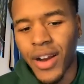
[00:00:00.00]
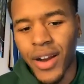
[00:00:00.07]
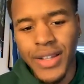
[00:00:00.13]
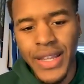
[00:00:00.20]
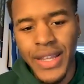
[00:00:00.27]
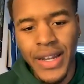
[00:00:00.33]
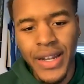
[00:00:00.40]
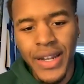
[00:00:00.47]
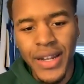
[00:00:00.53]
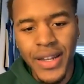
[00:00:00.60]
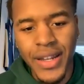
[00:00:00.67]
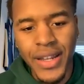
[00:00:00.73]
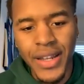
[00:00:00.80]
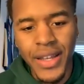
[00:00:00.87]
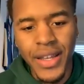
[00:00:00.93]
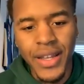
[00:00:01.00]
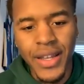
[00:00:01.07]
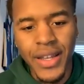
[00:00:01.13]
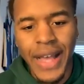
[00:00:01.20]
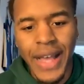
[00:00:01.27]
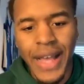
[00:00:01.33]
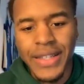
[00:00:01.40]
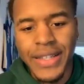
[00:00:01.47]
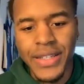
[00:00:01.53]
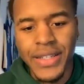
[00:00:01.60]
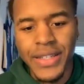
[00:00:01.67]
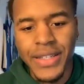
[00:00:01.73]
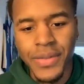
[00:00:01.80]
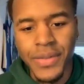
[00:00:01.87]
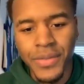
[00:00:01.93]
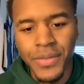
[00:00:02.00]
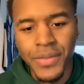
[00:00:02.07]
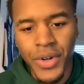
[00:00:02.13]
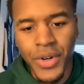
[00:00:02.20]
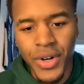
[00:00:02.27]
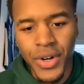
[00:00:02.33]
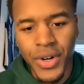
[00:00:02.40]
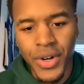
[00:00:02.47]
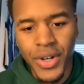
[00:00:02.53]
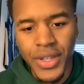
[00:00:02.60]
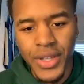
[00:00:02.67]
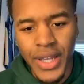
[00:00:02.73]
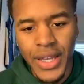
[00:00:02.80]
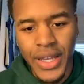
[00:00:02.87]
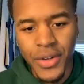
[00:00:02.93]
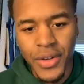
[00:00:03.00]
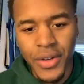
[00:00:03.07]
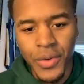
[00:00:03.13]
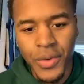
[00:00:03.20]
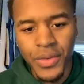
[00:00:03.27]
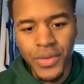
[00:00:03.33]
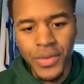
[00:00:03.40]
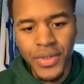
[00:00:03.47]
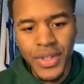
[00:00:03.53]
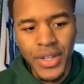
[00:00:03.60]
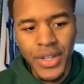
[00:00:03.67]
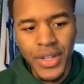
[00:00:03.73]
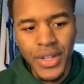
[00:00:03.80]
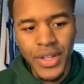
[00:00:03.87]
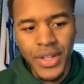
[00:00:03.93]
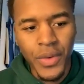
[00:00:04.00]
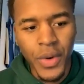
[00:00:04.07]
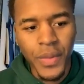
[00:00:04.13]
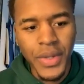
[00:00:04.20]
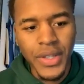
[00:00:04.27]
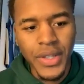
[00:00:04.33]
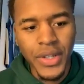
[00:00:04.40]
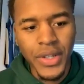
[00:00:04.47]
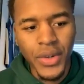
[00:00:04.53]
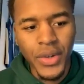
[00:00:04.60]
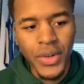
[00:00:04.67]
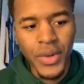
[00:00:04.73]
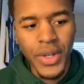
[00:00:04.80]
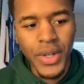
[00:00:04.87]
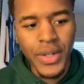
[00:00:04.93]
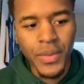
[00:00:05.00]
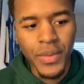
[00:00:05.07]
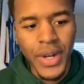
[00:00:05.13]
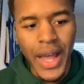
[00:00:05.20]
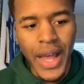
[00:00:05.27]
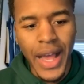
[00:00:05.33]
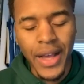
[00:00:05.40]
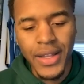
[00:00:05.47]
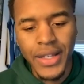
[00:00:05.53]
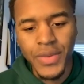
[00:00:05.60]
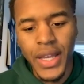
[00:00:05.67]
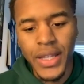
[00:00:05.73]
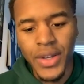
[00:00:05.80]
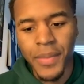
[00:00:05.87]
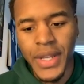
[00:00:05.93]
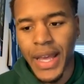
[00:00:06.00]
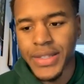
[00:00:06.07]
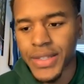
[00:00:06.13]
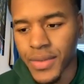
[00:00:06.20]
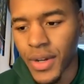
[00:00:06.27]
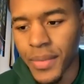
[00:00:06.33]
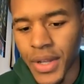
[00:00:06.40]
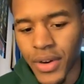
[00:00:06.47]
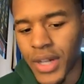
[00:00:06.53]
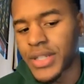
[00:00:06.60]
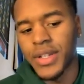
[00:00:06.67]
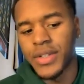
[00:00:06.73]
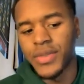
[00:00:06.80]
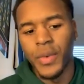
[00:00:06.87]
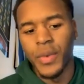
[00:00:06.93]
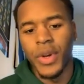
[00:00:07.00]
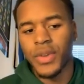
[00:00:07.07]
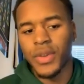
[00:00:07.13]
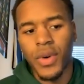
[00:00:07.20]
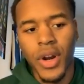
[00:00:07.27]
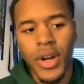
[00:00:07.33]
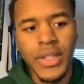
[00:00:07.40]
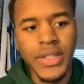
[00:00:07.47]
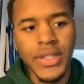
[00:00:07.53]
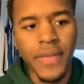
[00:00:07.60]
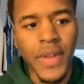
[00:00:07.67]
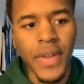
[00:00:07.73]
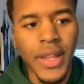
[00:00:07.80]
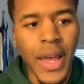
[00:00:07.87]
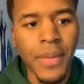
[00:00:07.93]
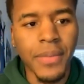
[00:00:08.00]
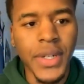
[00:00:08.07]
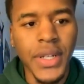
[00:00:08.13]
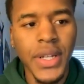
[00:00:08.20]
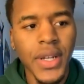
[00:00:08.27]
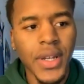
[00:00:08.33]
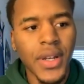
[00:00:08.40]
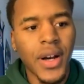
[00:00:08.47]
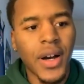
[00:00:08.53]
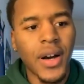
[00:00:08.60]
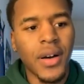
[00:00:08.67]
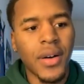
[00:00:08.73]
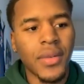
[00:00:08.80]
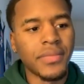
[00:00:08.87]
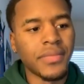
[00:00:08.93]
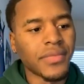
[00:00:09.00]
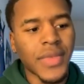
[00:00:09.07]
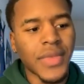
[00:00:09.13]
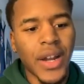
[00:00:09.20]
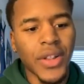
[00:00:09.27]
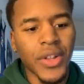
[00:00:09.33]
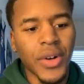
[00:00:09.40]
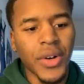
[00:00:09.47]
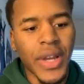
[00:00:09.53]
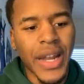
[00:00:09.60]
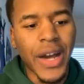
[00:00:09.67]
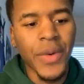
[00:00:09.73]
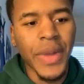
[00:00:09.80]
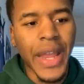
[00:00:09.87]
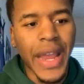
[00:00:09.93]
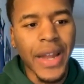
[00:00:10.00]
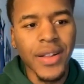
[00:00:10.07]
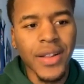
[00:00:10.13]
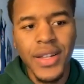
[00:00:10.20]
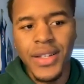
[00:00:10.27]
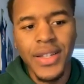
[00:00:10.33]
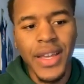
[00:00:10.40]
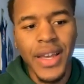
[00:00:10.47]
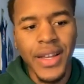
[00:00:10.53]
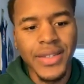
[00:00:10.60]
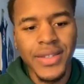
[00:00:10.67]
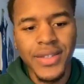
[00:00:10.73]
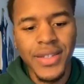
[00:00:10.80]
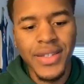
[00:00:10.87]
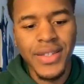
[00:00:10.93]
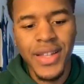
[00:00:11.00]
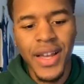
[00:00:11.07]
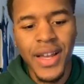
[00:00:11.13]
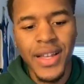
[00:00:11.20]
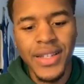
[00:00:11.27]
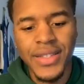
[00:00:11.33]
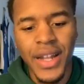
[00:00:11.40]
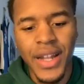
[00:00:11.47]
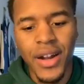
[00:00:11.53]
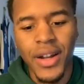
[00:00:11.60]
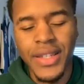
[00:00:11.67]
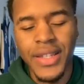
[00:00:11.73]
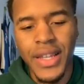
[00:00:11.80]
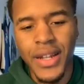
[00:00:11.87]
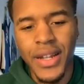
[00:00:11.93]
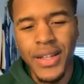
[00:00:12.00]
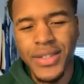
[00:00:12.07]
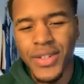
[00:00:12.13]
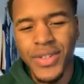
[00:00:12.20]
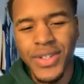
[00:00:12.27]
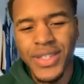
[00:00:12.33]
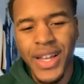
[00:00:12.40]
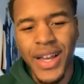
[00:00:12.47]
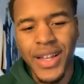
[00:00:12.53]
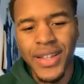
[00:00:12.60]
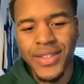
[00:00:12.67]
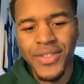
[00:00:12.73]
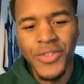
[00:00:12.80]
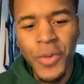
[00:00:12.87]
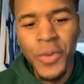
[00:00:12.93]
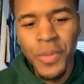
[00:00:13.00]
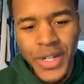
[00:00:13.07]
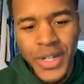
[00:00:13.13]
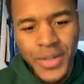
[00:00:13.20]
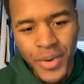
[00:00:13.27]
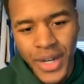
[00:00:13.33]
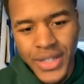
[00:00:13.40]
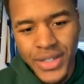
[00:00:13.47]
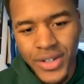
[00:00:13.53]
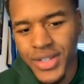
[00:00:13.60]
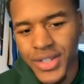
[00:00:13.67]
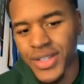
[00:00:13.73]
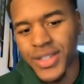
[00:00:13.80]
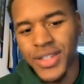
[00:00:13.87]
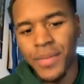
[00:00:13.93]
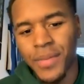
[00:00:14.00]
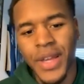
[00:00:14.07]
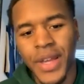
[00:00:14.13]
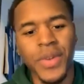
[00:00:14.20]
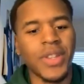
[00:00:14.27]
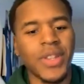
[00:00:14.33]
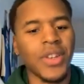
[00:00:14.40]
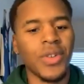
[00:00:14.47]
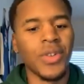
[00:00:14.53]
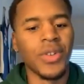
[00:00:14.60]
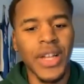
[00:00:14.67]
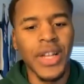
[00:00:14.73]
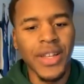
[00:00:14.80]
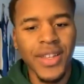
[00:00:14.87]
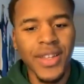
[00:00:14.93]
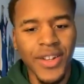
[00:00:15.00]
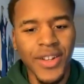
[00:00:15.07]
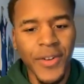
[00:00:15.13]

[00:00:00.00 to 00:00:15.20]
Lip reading: our identity in basketball and like who, what we do and what accolades we get. So, I mean, yes, it's going to be crushing because we work so hard and stuff like that. But I don't know. And how we handle it, yeah, it's not our identity. So it's not too much pressure. It's just something that we do. Like,